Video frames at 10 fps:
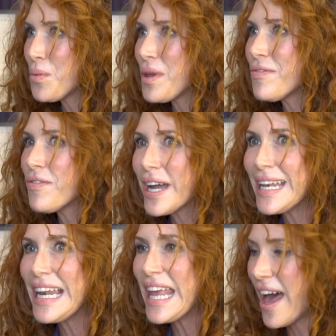we
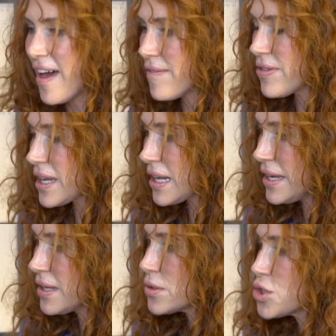finally have the
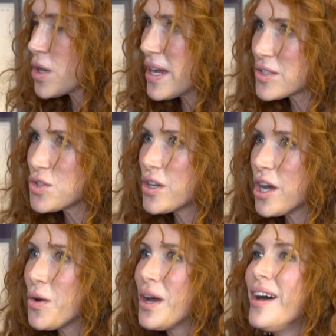clinical trials to
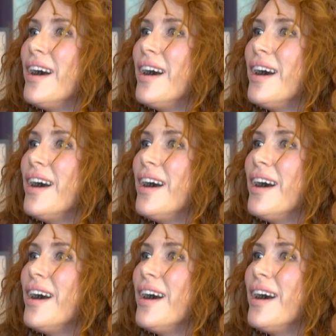go,